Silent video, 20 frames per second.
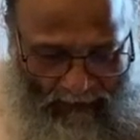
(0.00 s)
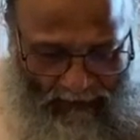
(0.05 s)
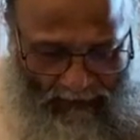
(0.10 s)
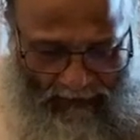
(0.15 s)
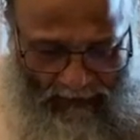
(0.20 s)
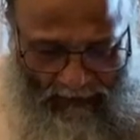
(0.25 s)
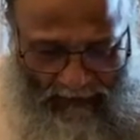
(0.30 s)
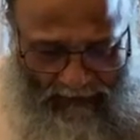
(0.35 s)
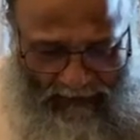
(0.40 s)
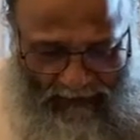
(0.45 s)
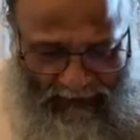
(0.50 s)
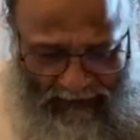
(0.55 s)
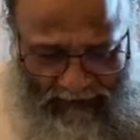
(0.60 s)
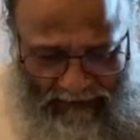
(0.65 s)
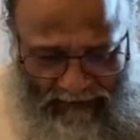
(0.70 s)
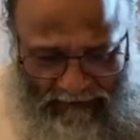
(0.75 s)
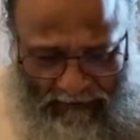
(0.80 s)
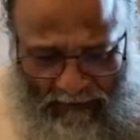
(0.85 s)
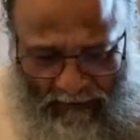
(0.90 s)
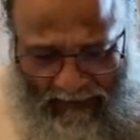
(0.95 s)
Here
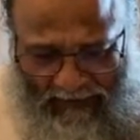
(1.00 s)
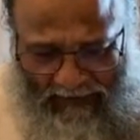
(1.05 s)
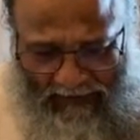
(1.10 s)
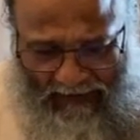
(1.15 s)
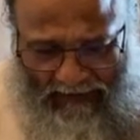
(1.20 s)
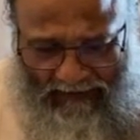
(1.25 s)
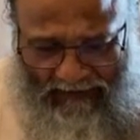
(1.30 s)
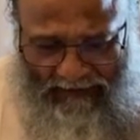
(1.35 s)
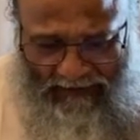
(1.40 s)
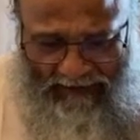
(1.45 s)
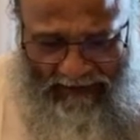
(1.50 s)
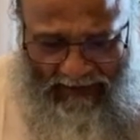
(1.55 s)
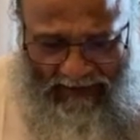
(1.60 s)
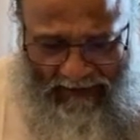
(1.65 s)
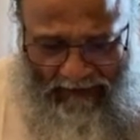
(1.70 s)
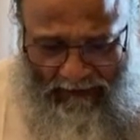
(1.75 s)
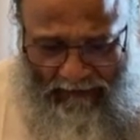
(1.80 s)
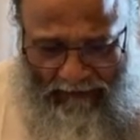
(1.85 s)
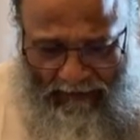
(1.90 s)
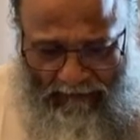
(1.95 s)
Jnaneshwar Maharaj is
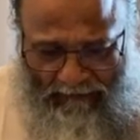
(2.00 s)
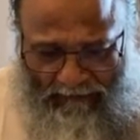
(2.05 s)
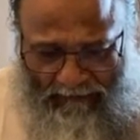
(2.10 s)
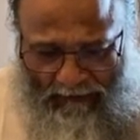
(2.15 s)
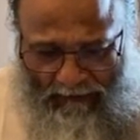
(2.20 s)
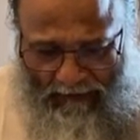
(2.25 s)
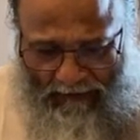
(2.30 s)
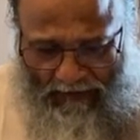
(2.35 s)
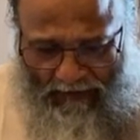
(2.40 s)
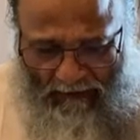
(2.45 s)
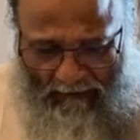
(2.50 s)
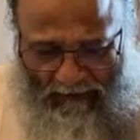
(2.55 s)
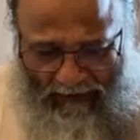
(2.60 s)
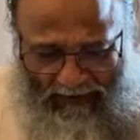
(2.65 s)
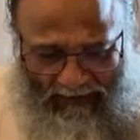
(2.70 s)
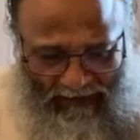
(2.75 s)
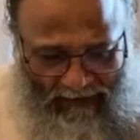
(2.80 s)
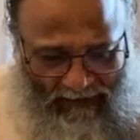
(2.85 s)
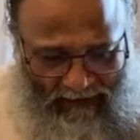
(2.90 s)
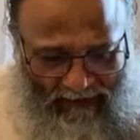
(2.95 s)
trying to refute the
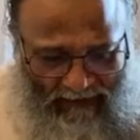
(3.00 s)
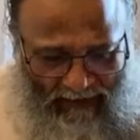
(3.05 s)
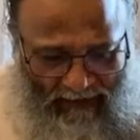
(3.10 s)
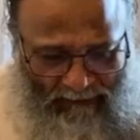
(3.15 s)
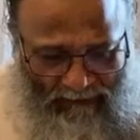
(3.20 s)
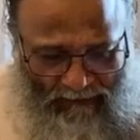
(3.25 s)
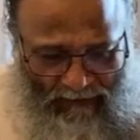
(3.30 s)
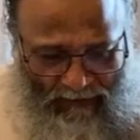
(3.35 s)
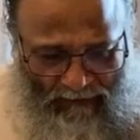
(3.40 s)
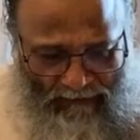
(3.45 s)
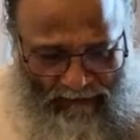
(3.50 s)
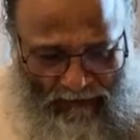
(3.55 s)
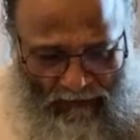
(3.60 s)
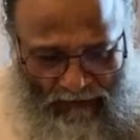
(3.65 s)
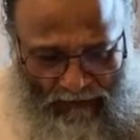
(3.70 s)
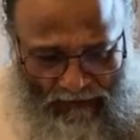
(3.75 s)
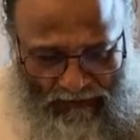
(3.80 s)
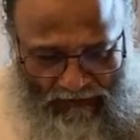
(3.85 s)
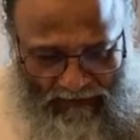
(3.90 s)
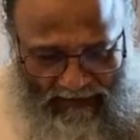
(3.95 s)
vain attempt of
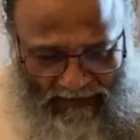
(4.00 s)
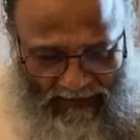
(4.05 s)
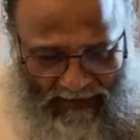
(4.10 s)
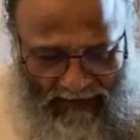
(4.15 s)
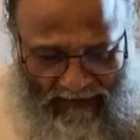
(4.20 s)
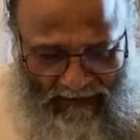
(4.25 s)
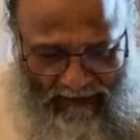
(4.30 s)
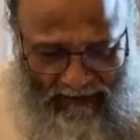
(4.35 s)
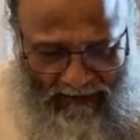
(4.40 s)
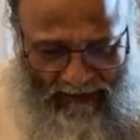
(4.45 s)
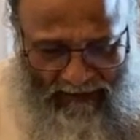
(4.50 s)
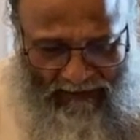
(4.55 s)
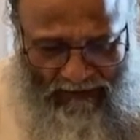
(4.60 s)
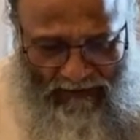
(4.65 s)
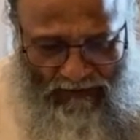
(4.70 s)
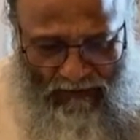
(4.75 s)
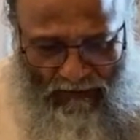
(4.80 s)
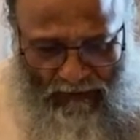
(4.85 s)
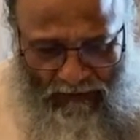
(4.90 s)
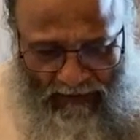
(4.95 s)
those
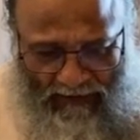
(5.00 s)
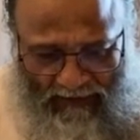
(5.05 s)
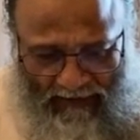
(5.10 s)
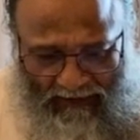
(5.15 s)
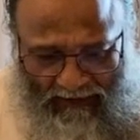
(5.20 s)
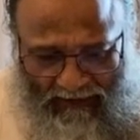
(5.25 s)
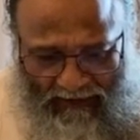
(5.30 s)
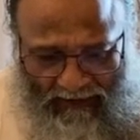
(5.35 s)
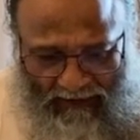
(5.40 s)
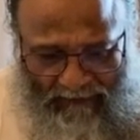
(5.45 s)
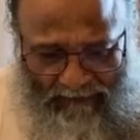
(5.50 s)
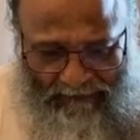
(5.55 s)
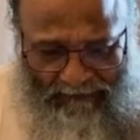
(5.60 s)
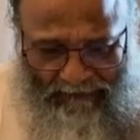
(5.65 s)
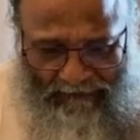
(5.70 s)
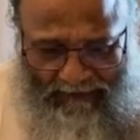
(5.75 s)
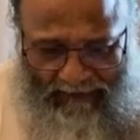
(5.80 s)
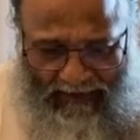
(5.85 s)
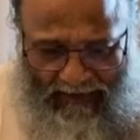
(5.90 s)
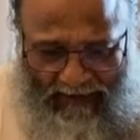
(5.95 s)
Vedantins who think
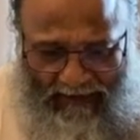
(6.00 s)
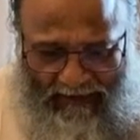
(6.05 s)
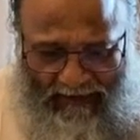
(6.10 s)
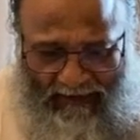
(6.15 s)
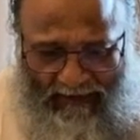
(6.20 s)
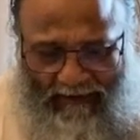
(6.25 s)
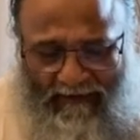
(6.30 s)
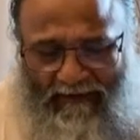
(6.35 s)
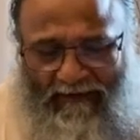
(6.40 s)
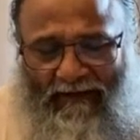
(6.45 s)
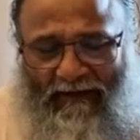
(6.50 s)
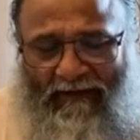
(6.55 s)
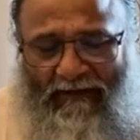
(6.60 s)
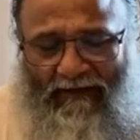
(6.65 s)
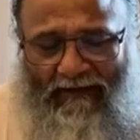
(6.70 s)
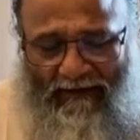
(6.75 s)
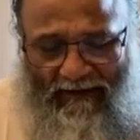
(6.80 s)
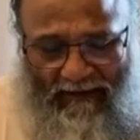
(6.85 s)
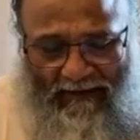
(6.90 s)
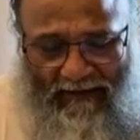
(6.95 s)
that,
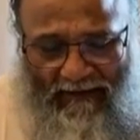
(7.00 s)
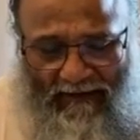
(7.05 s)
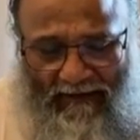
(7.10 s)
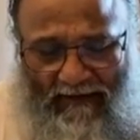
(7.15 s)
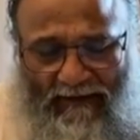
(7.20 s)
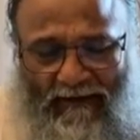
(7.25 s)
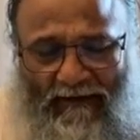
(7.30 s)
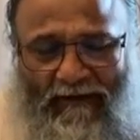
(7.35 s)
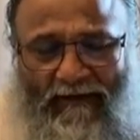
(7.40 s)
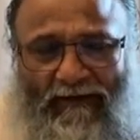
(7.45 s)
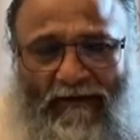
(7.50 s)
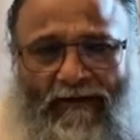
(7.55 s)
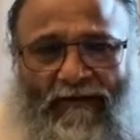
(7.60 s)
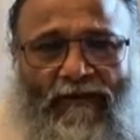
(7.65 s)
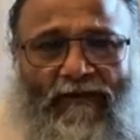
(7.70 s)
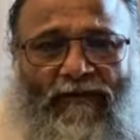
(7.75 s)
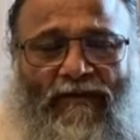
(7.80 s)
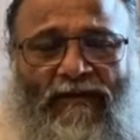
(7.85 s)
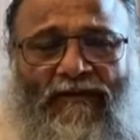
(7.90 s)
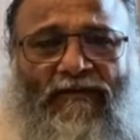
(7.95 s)
see,
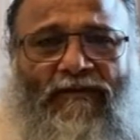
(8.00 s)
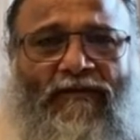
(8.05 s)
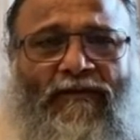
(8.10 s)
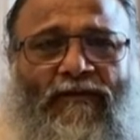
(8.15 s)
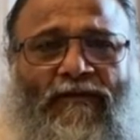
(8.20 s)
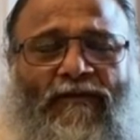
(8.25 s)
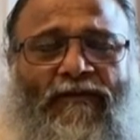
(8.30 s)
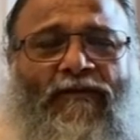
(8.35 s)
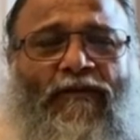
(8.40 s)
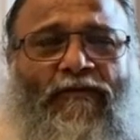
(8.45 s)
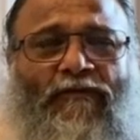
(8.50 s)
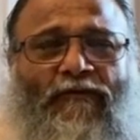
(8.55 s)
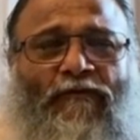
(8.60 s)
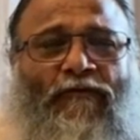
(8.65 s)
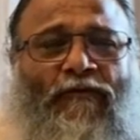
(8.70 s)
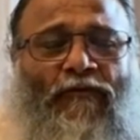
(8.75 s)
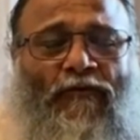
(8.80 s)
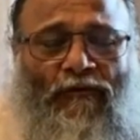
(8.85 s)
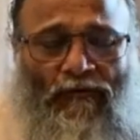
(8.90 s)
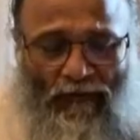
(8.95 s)
so this
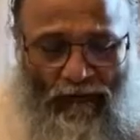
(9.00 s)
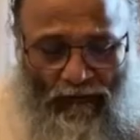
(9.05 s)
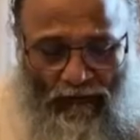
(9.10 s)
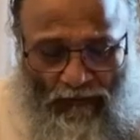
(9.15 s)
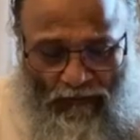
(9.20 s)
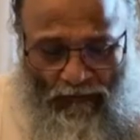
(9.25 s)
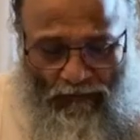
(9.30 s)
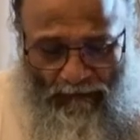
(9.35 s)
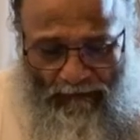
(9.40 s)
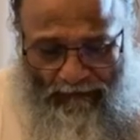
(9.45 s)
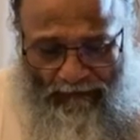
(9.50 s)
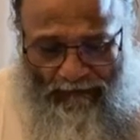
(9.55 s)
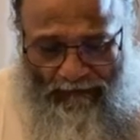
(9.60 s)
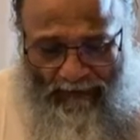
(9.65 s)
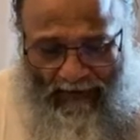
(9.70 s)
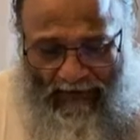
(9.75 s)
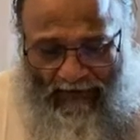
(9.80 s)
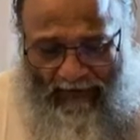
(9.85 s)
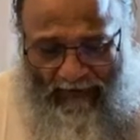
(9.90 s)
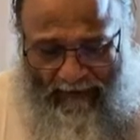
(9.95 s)
view
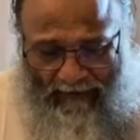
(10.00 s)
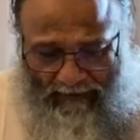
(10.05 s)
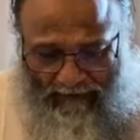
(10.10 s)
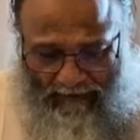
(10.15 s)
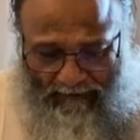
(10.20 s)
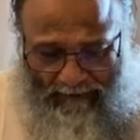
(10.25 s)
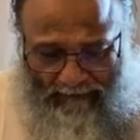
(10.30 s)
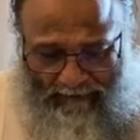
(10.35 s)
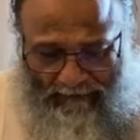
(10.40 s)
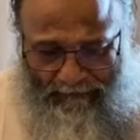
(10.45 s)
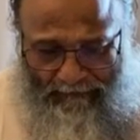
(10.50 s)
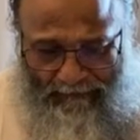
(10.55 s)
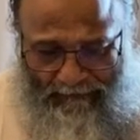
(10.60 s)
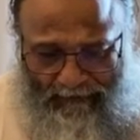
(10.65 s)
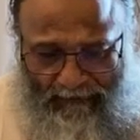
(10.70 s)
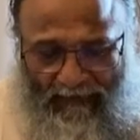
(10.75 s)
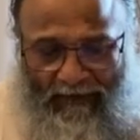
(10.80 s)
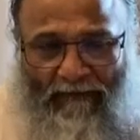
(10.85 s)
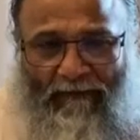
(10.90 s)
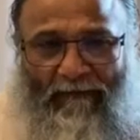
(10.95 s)
that,
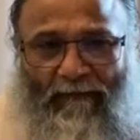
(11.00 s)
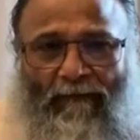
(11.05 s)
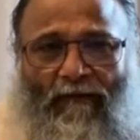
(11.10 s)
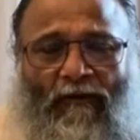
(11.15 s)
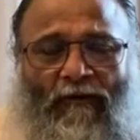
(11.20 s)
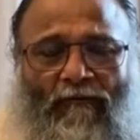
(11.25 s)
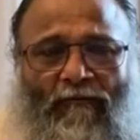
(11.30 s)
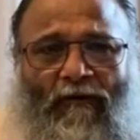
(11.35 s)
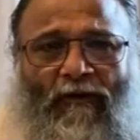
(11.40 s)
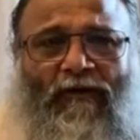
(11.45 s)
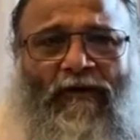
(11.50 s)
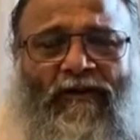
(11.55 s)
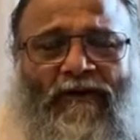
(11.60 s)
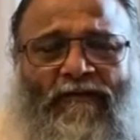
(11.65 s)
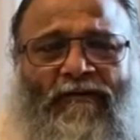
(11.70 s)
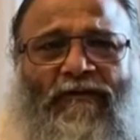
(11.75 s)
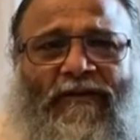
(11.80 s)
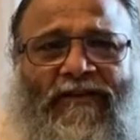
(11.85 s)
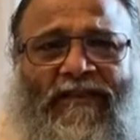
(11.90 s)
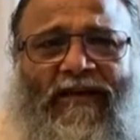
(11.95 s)
what
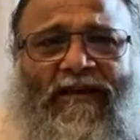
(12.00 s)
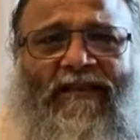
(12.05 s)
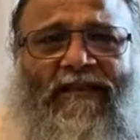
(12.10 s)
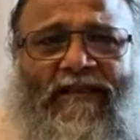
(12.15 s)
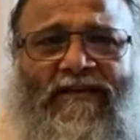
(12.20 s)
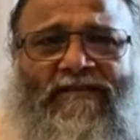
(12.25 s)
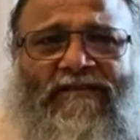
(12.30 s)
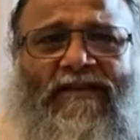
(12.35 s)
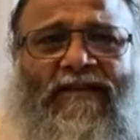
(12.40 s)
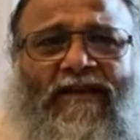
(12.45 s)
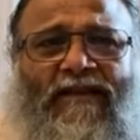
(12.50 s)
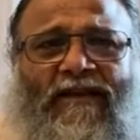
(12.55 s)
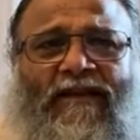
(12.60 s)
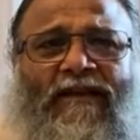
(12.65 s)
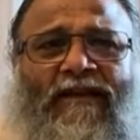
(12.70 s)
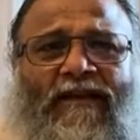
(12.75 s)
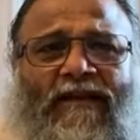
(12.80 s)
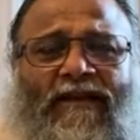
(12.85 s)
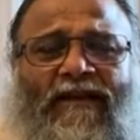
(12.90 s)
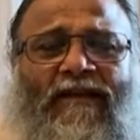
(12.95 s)
does Vedanta
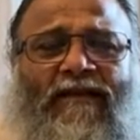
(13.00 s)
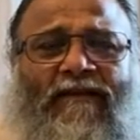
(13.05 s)
say?